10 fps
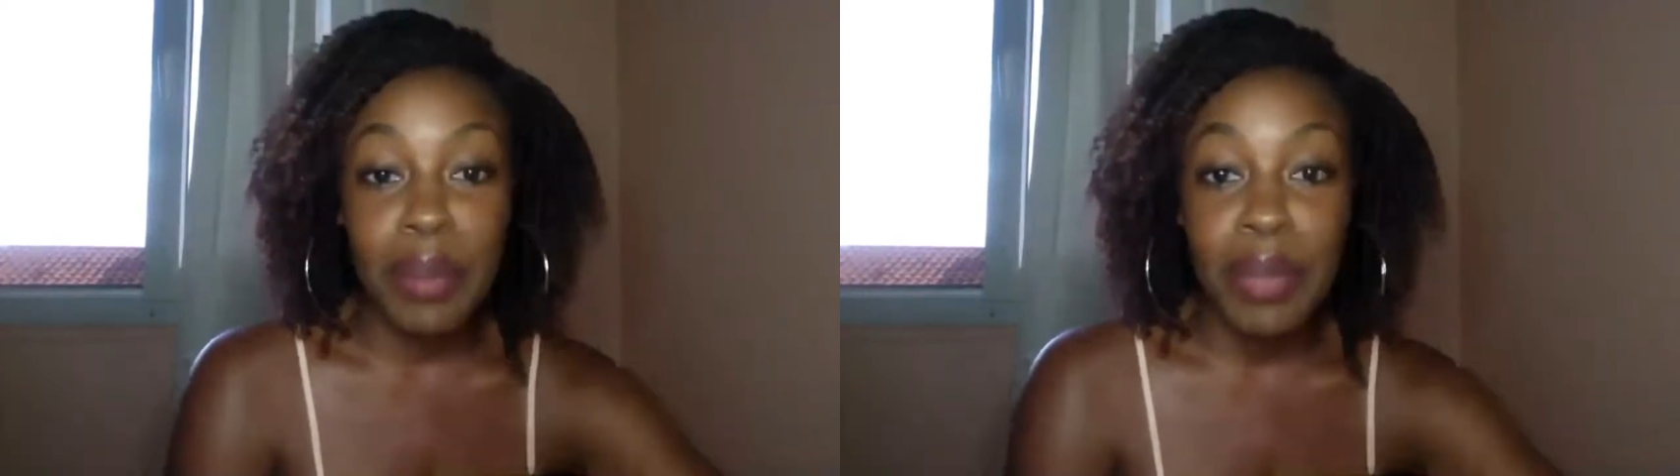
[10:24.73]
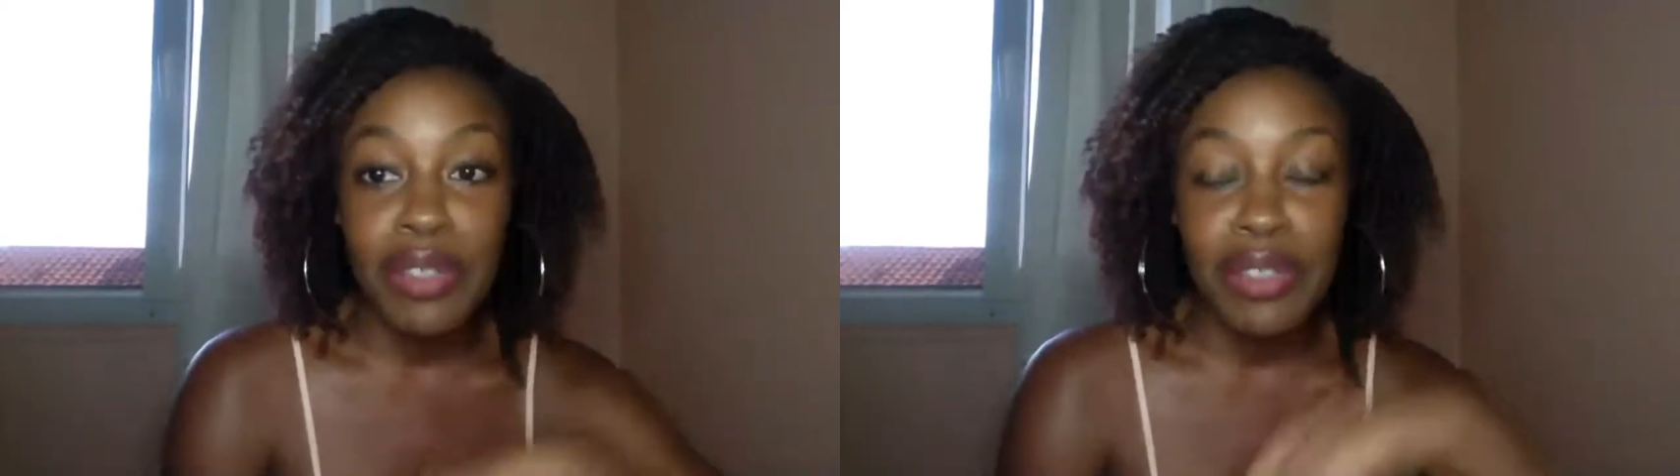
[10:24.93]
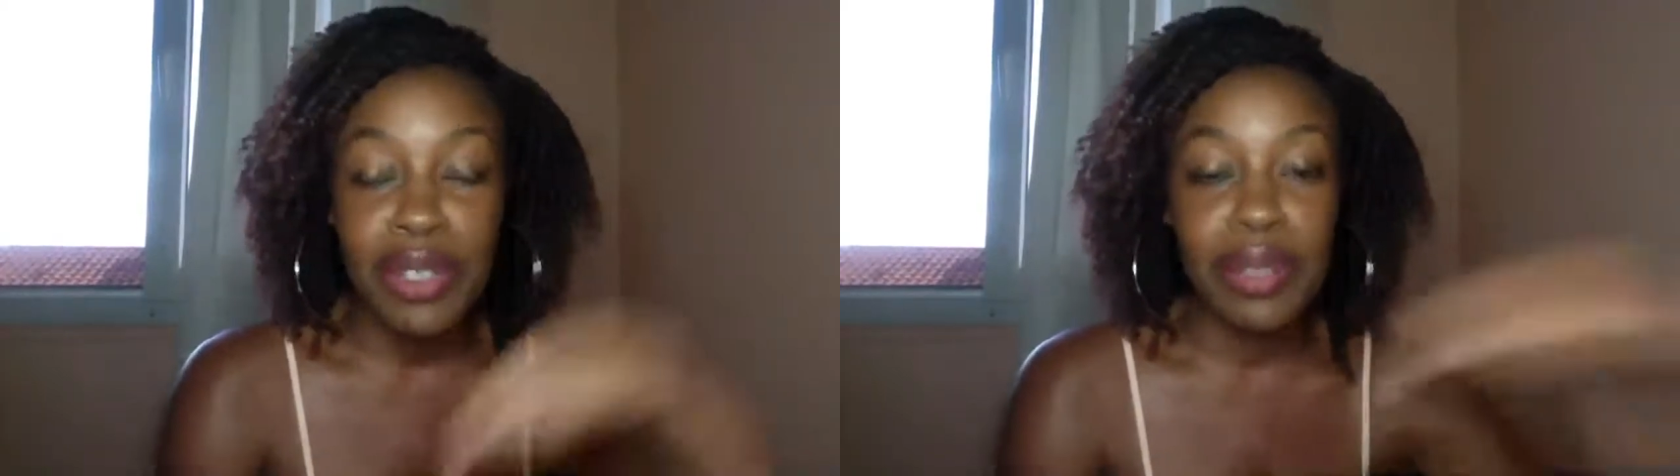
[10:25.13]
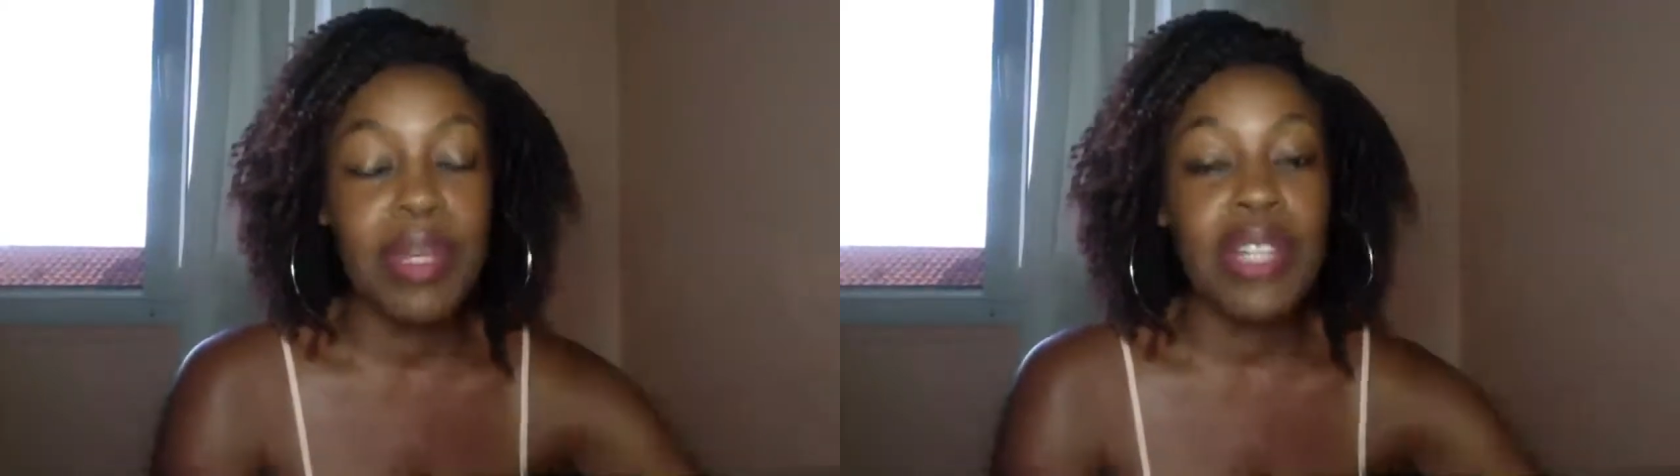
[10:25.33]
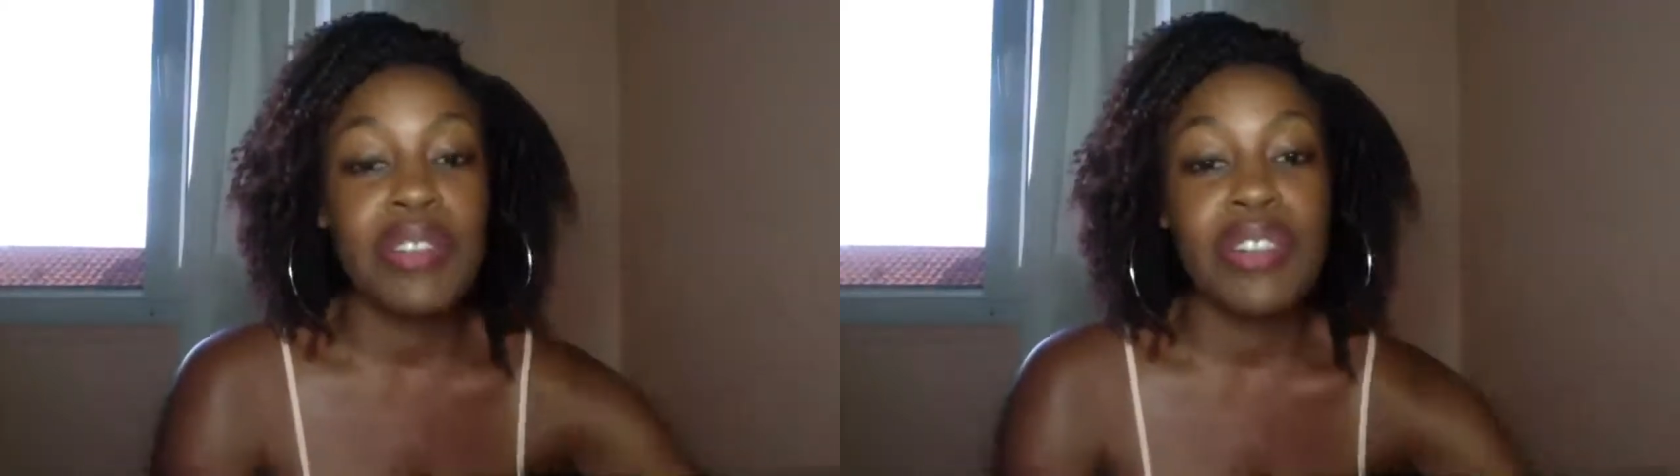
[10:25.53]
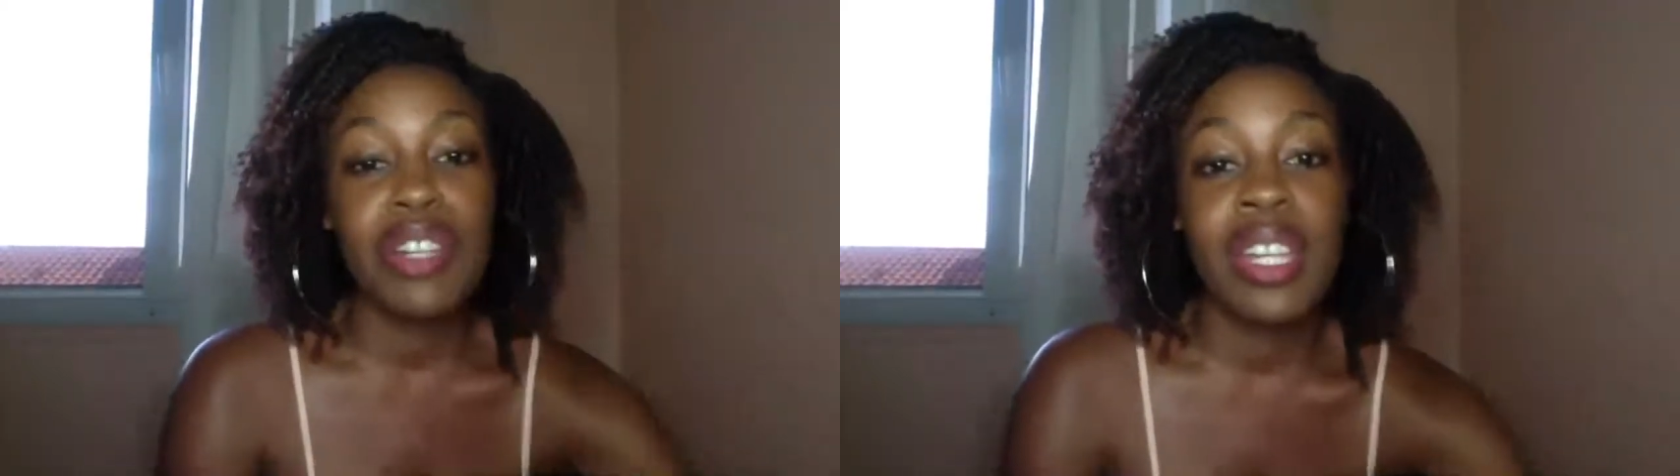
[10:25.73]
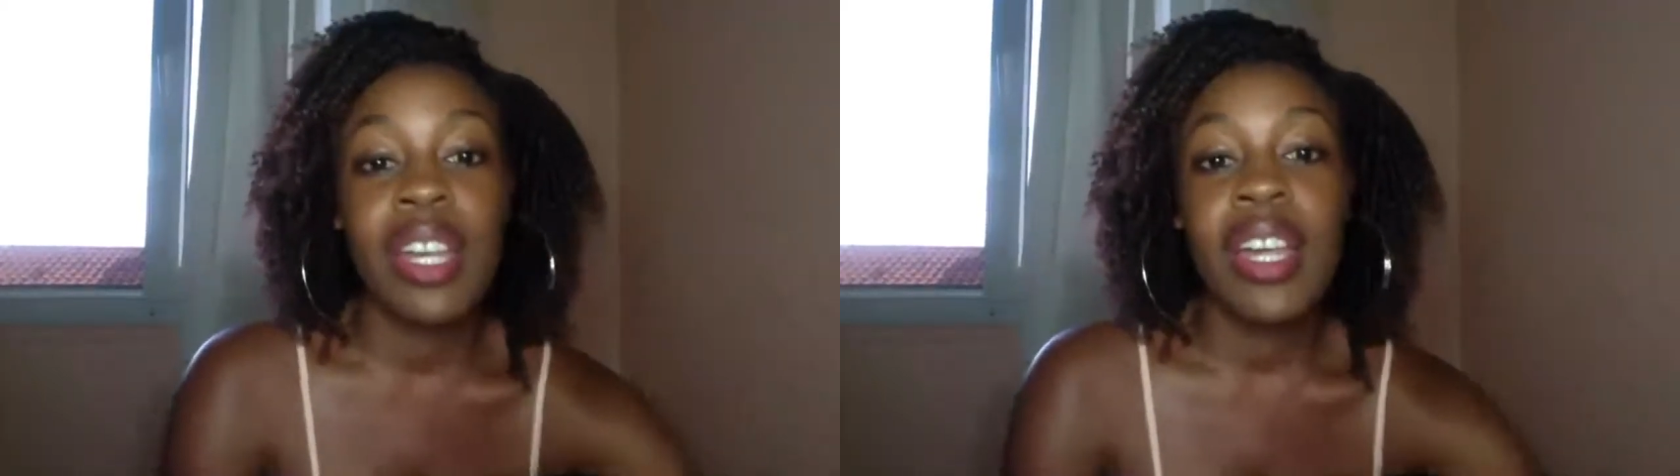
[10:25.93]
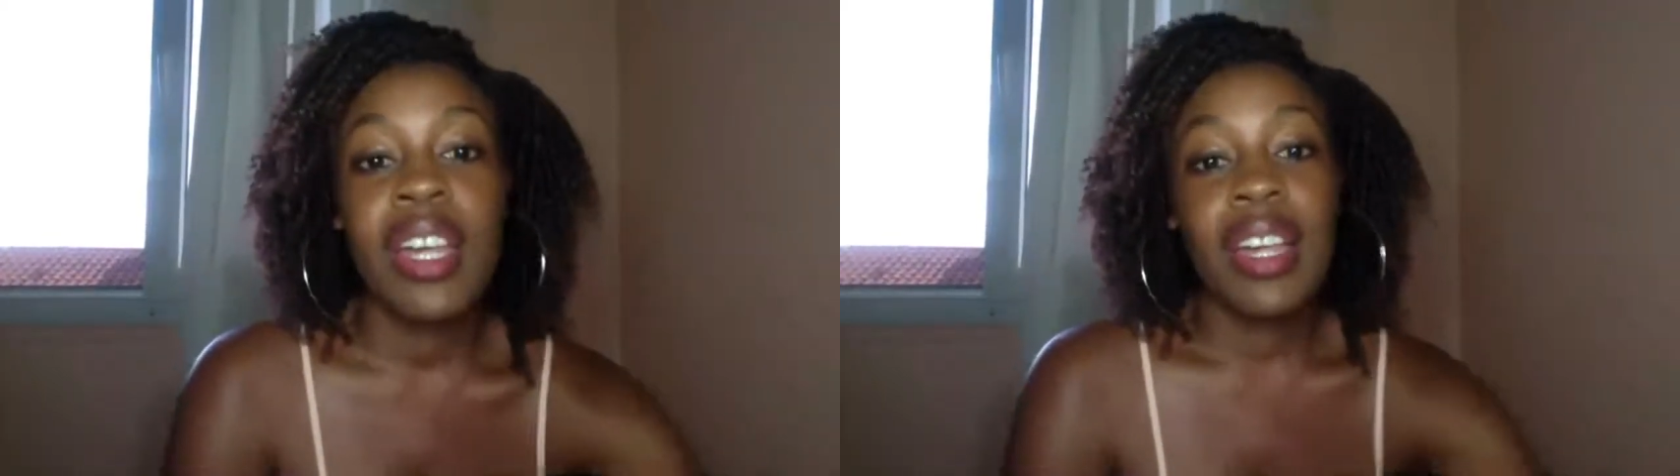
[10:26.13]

a patron and Patreon.